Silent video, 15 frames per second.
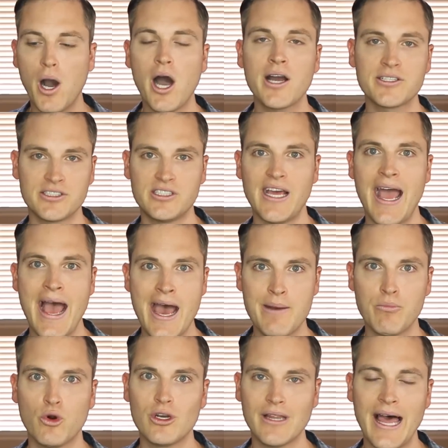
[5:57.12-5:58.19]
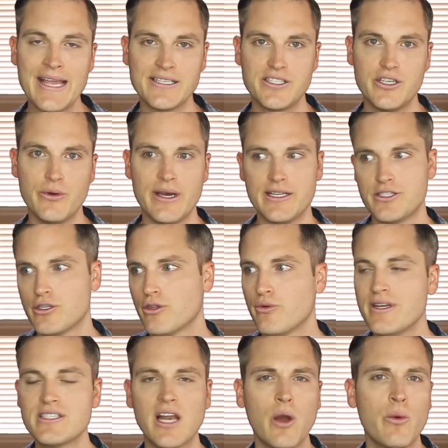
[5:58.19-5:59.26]
box to add more light to it. So the
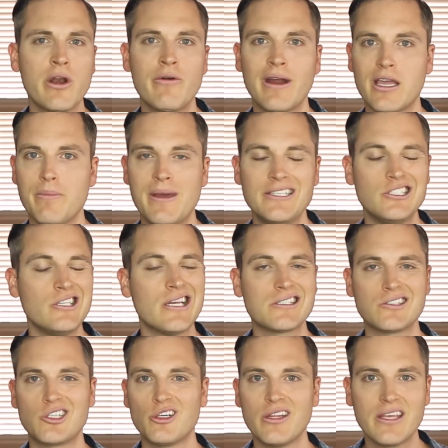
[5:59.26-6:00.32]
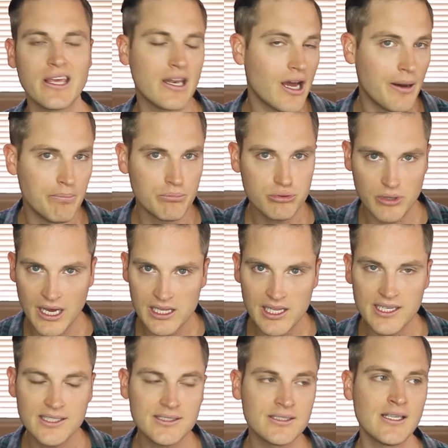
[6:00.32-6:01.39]
reason I wouldn't recommend you necessarily get
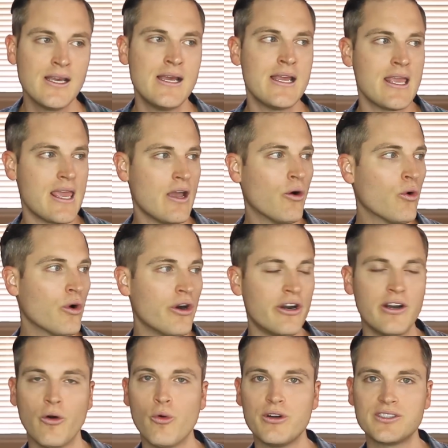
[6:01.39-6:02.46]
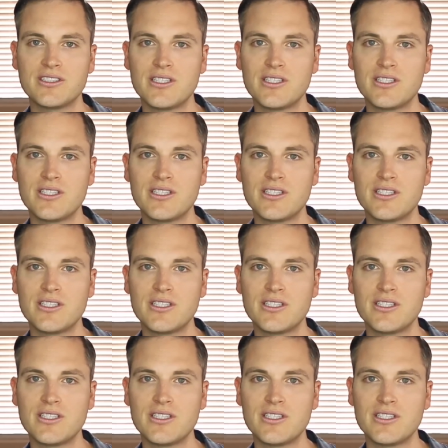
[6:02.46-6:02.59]
umbrellas or